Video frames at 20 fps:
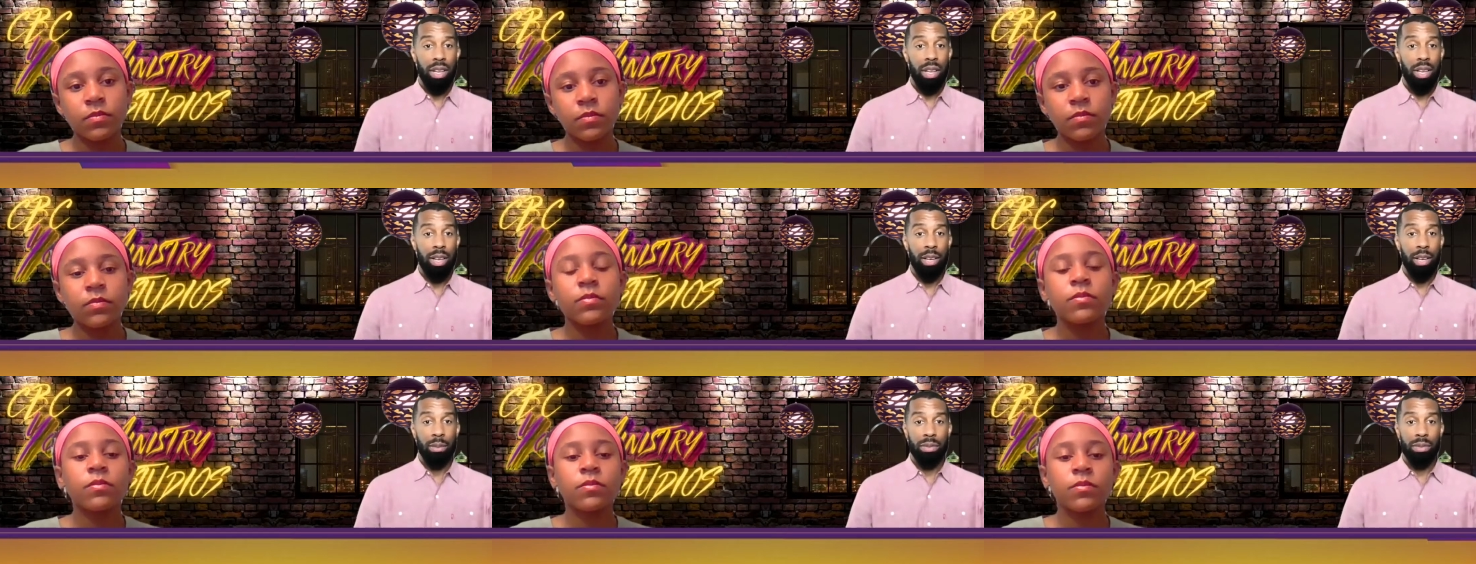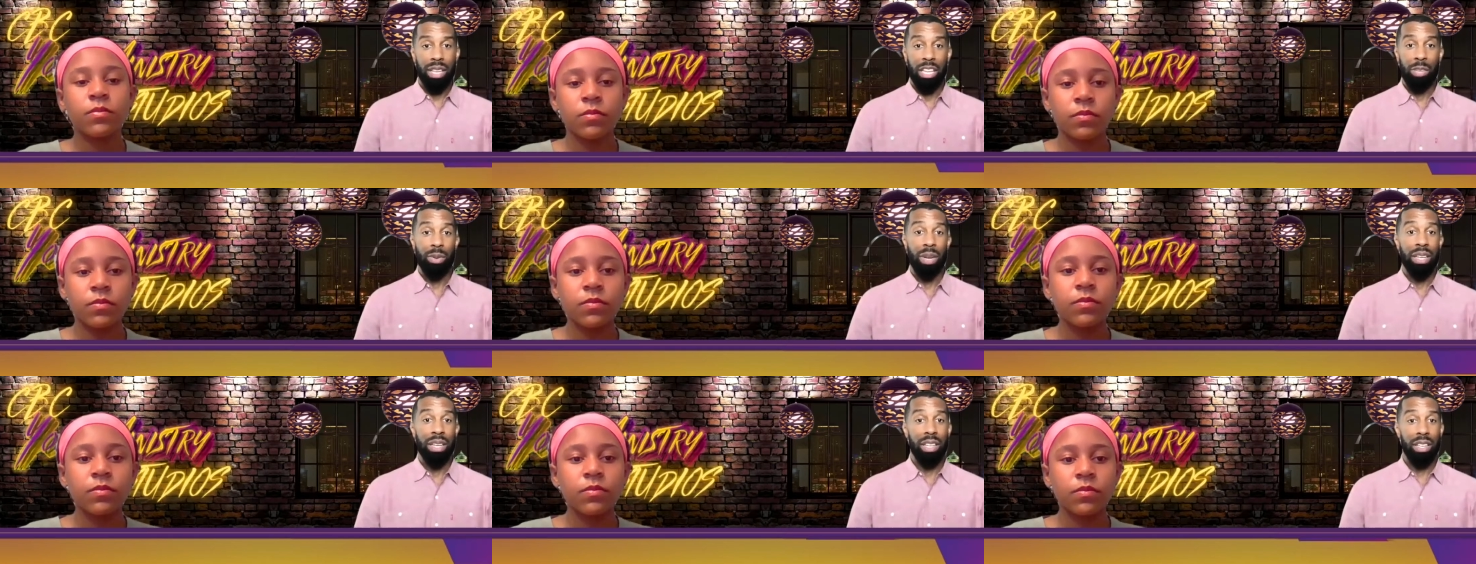Speaker 1: Um, so
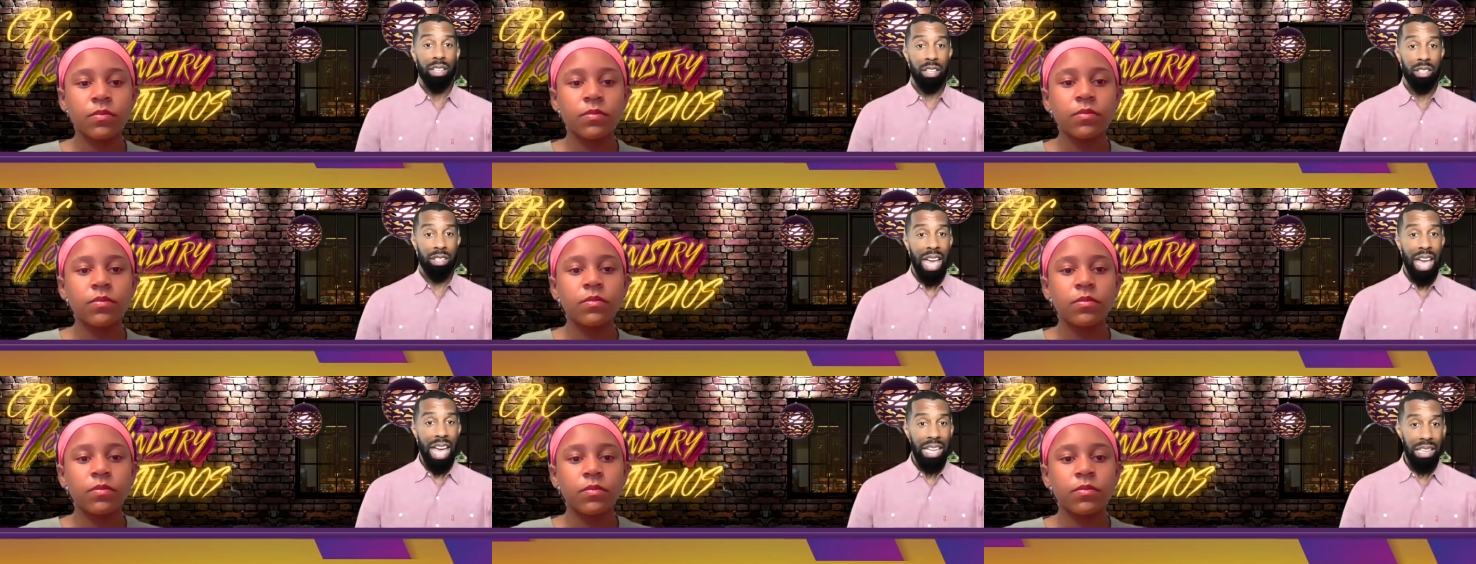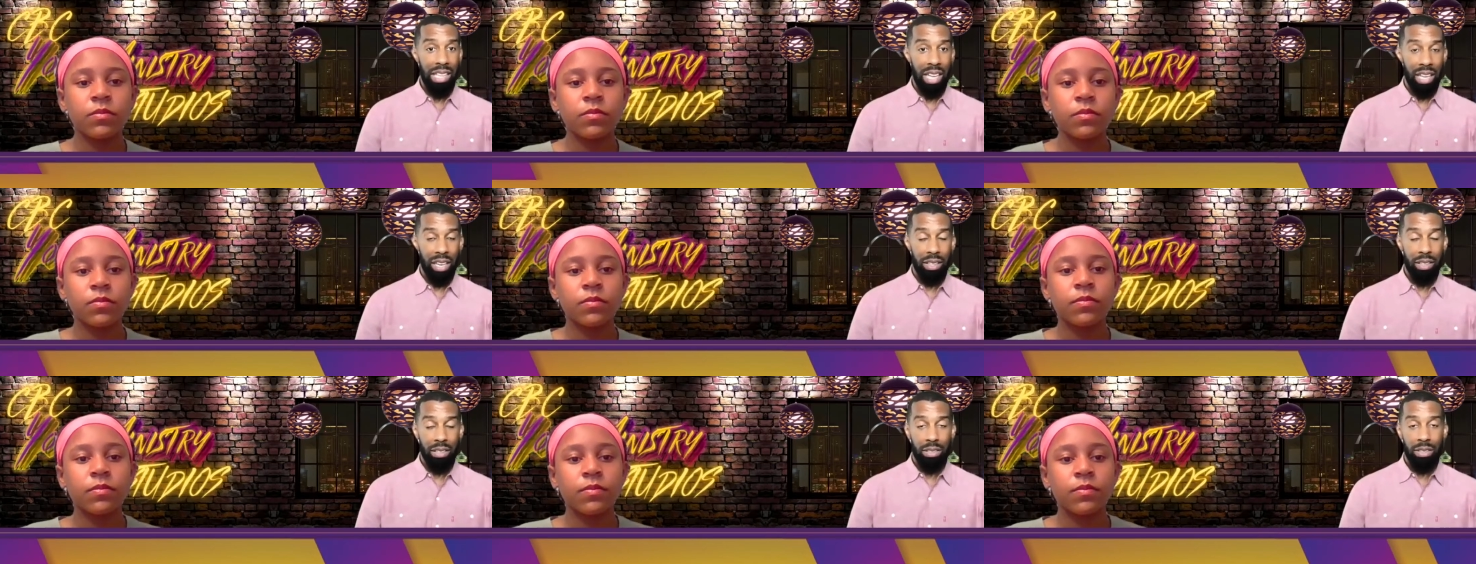that's what I did in terms of
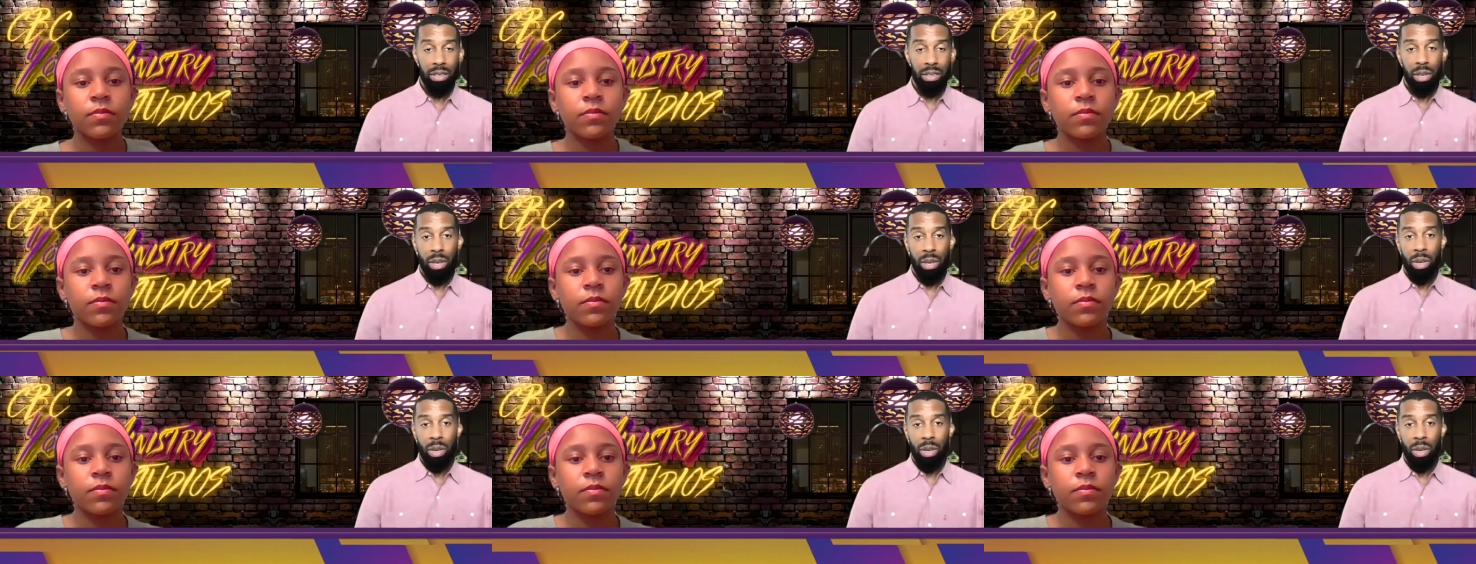athletics.